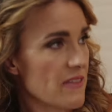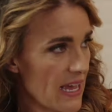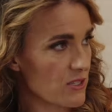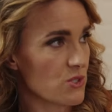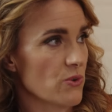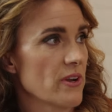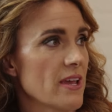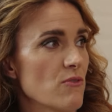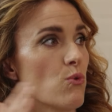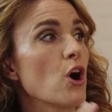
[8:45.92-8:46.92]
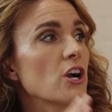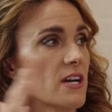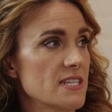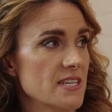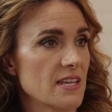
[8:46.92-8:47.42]
that story of what
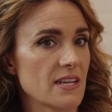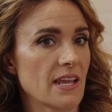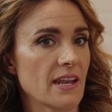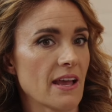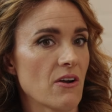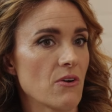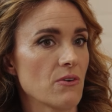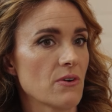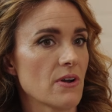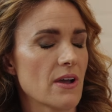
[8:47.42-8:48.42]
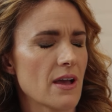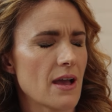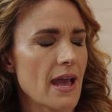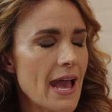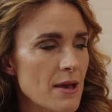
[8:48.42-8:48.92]
God did in our
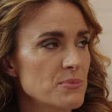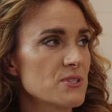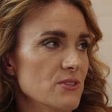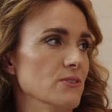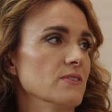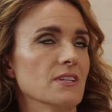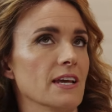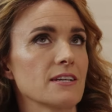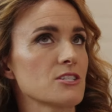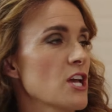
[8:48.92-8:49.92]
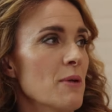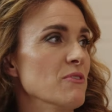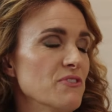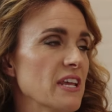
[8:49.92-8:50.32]
absolute like time of